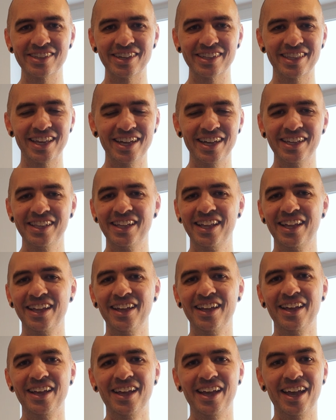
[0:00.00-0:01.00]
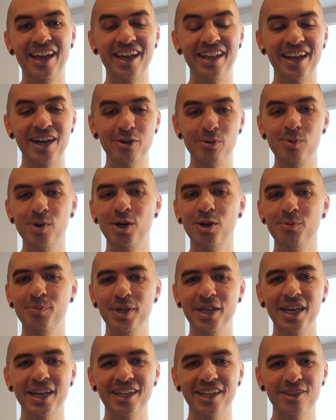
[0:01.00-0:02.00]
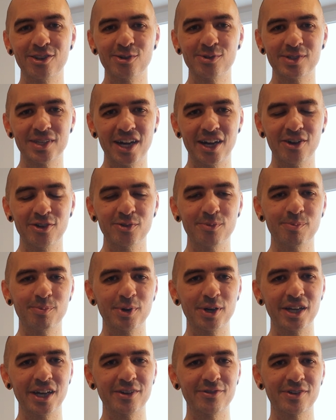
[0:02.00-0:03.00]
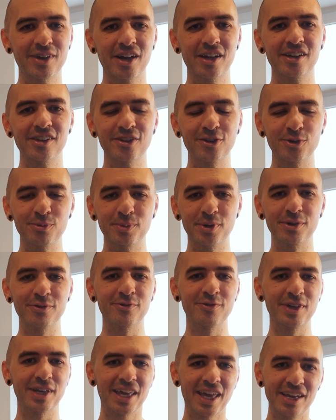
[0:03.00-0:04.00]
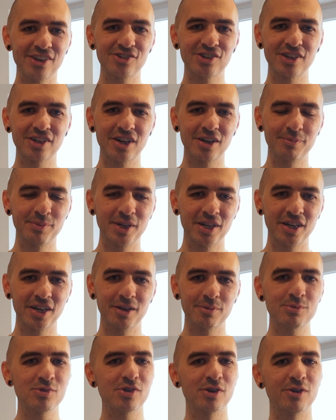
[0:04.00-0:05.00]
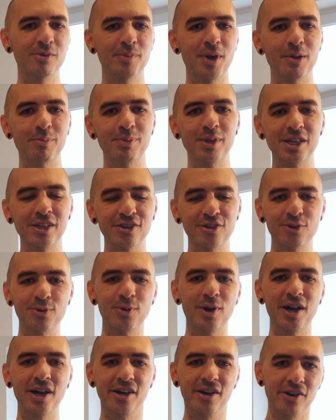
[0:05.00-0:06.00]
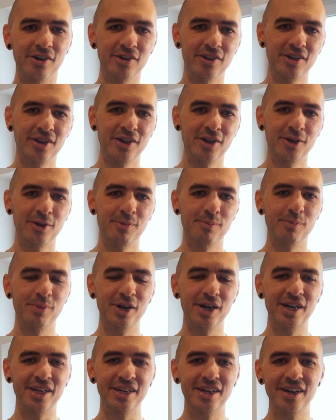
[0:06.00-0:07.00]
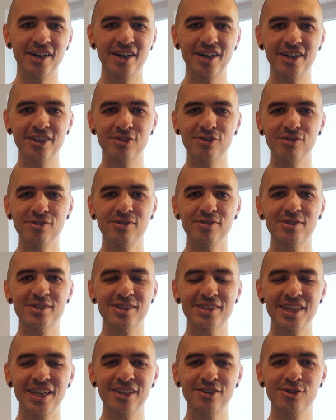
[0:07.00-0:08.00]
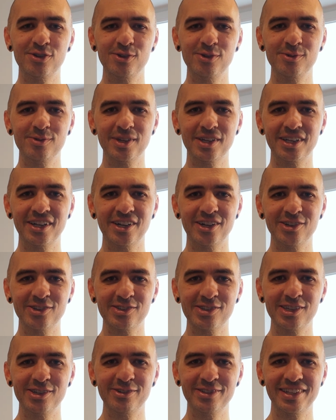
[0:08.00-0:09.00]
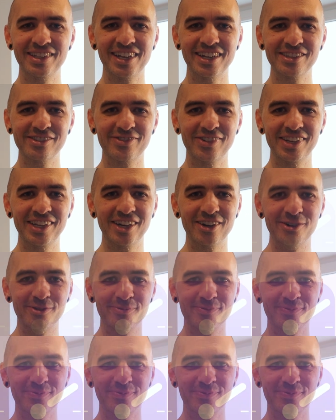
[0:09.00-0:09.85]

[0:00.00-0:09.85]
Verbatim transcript: like that. And I will be getting those out, but I've got a little bit of vacation coming up, so it might be a little while. But uh, stay tuned and I'll see you in the next video.